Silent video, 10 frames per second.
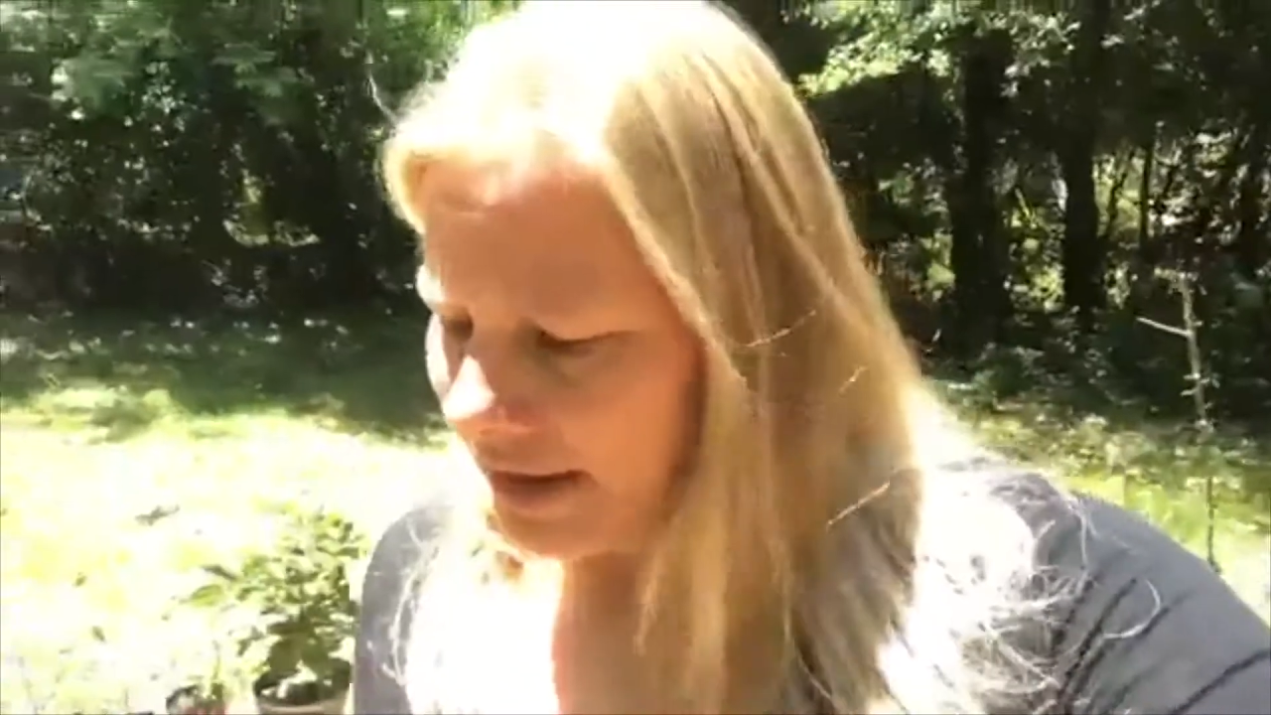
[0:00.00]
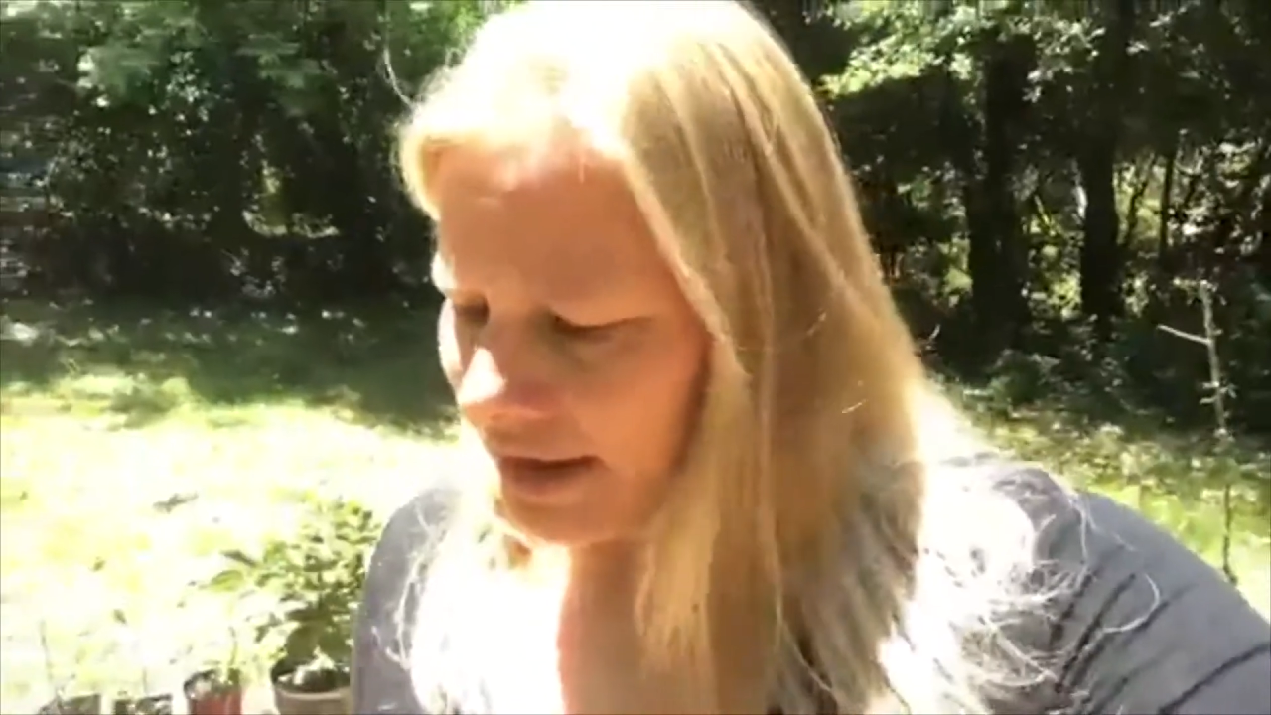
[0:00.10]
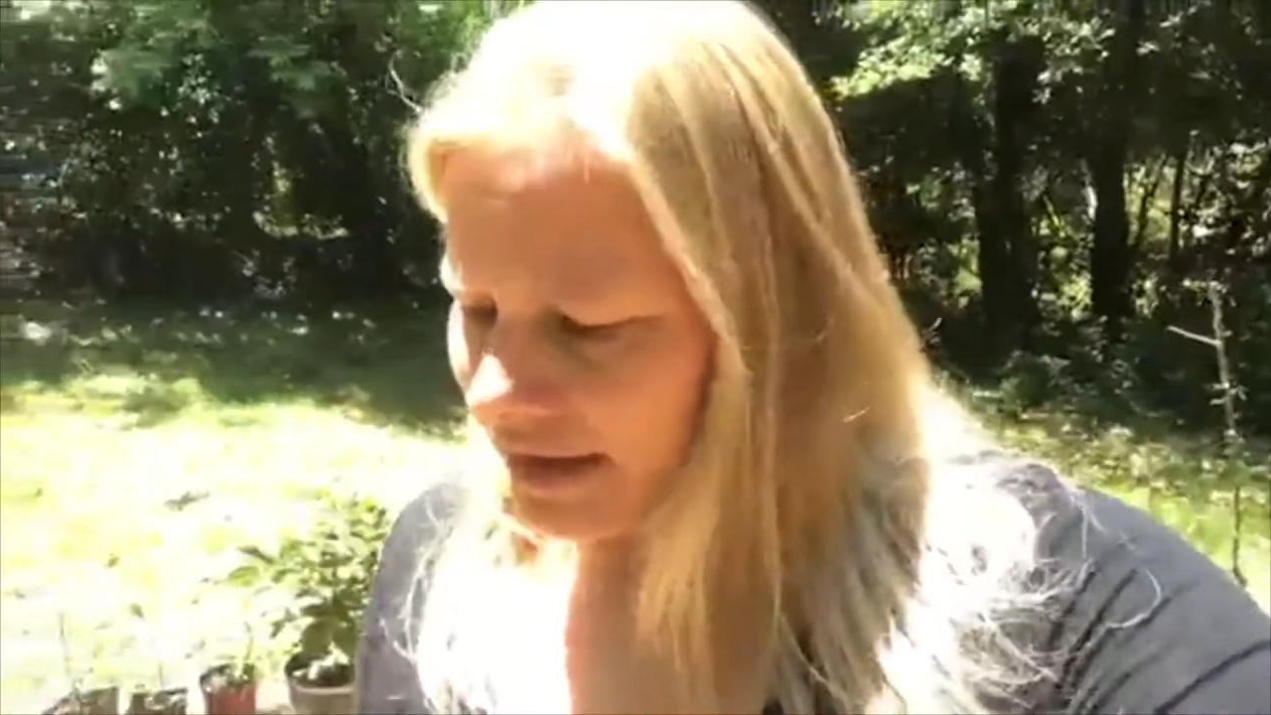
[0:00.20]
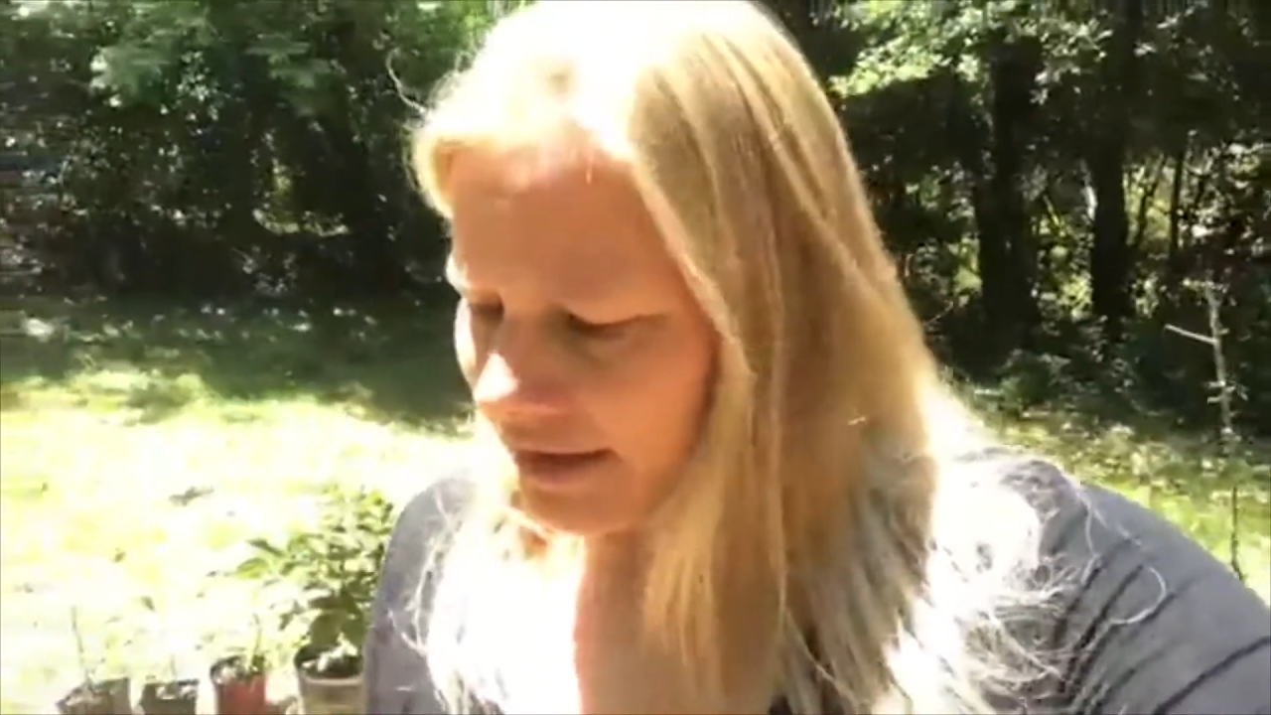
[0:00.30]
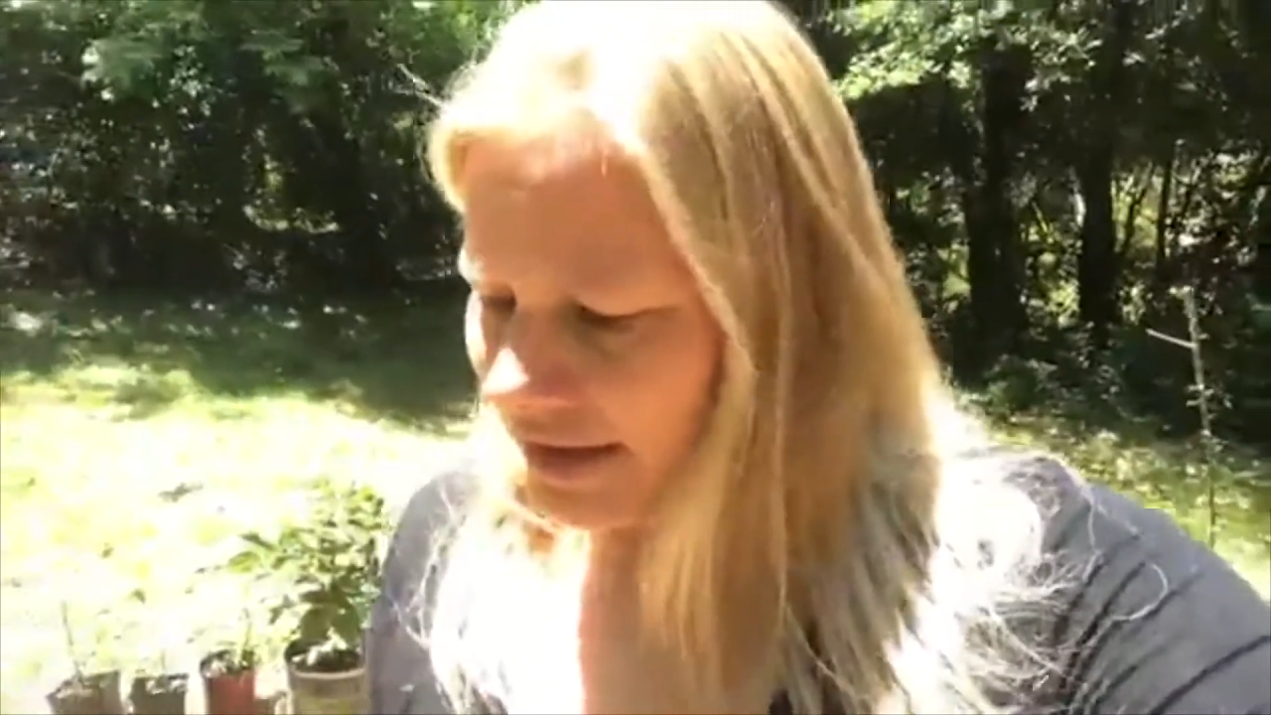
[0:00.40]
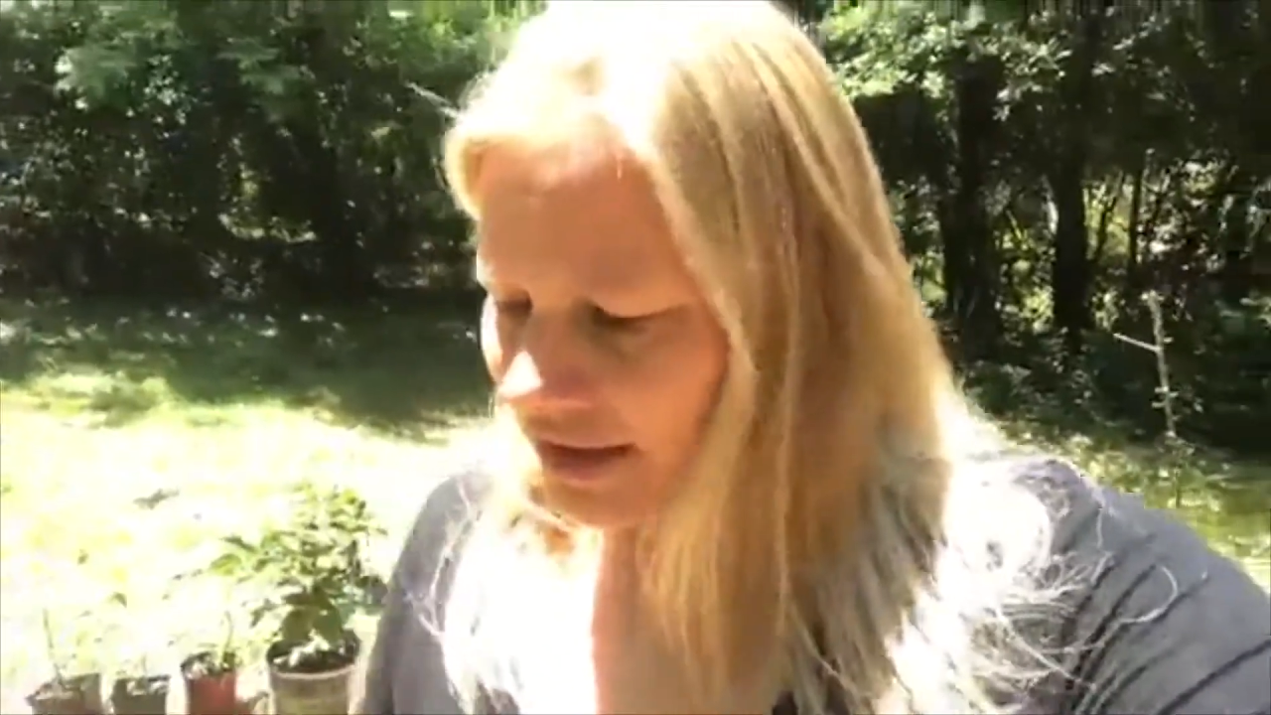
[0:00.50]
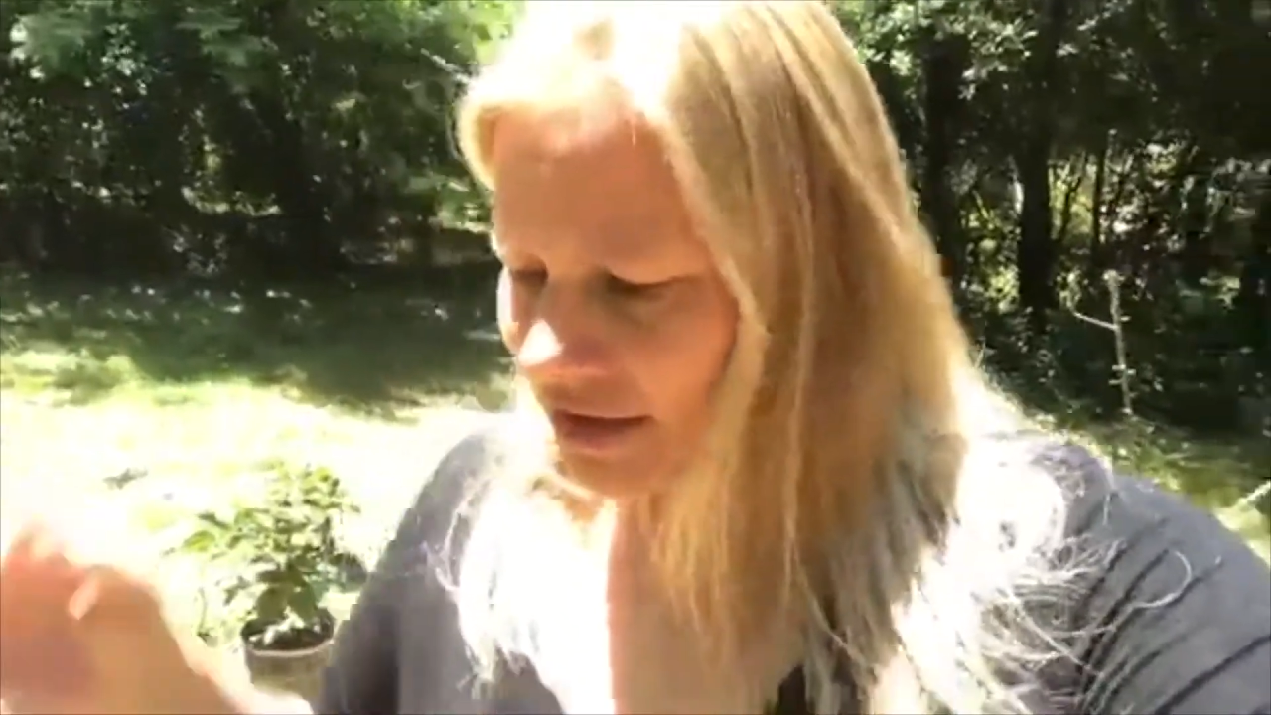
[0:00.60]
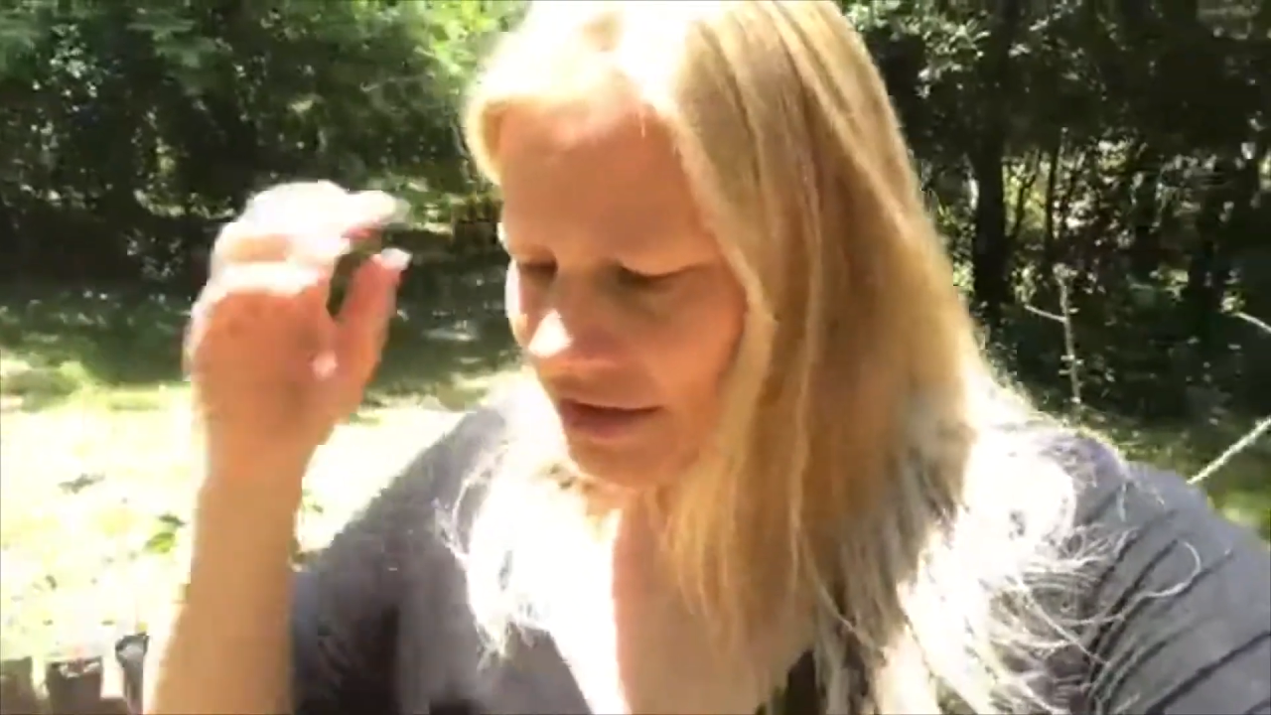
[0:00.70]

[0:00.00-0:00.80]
and